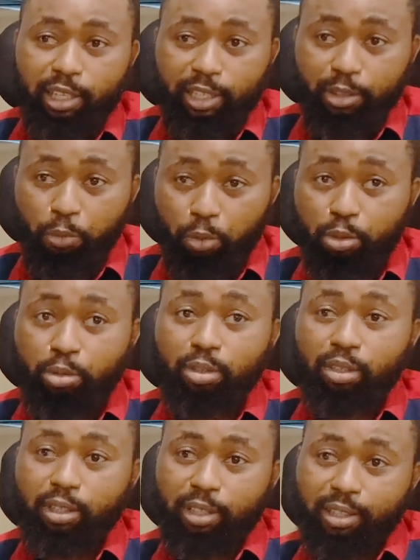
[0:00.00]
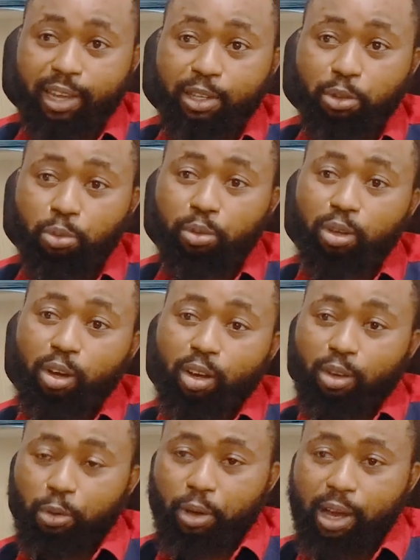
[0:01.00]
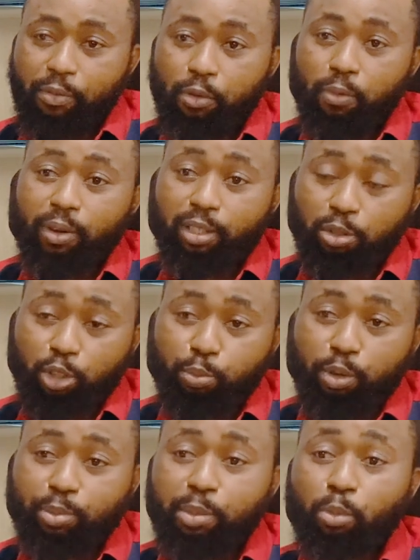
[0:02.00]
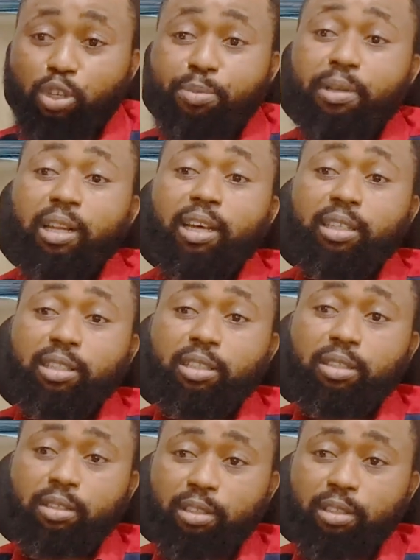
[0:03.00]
The title you have over such property must be land.